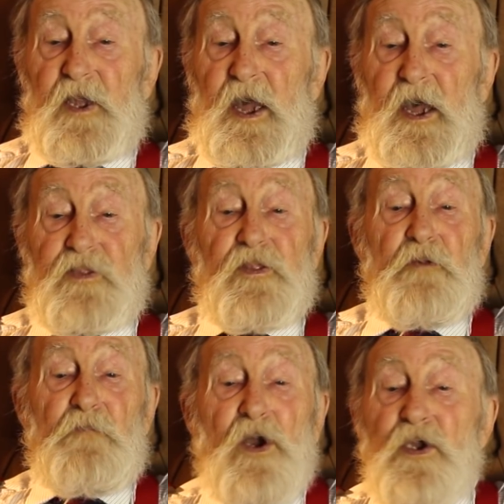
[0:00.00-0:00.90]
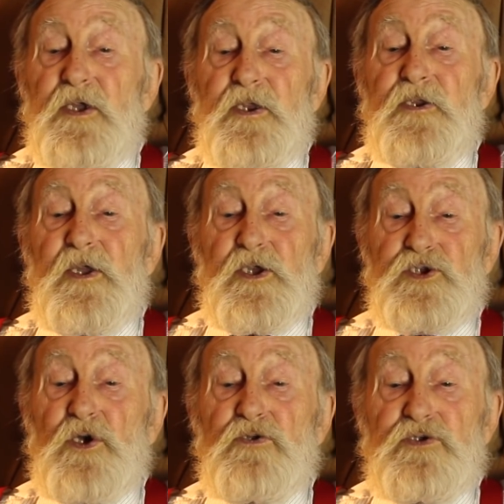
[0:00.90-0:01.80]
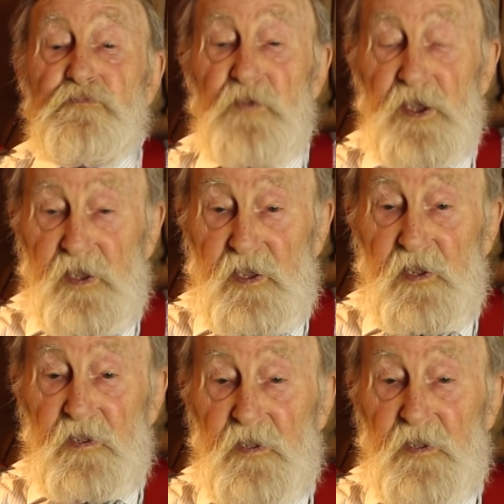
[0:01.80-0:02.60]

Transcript: And the marketing is going to be